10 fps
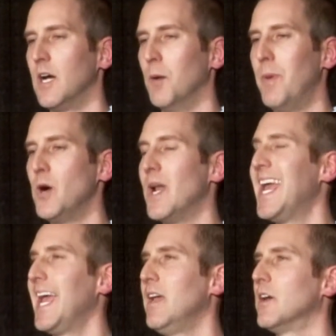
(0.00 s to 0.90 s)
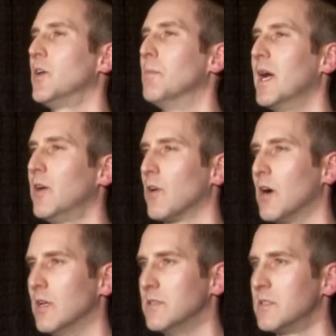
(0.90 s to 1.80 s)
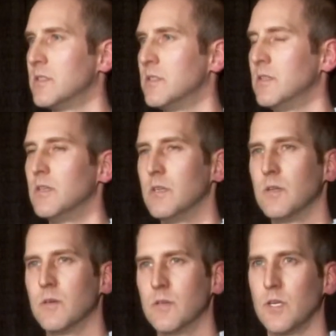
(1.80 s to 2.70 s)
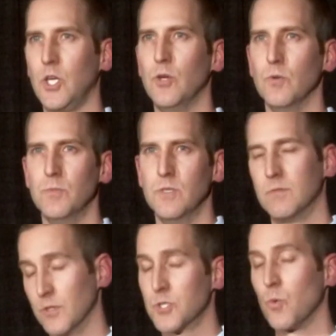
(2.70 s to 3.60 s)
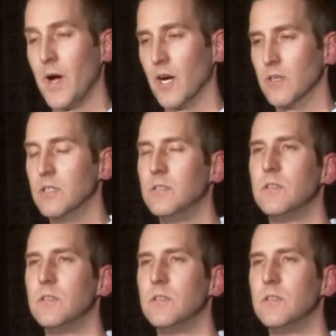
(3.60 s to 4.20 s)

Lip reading: about 800 microns cubed or squared.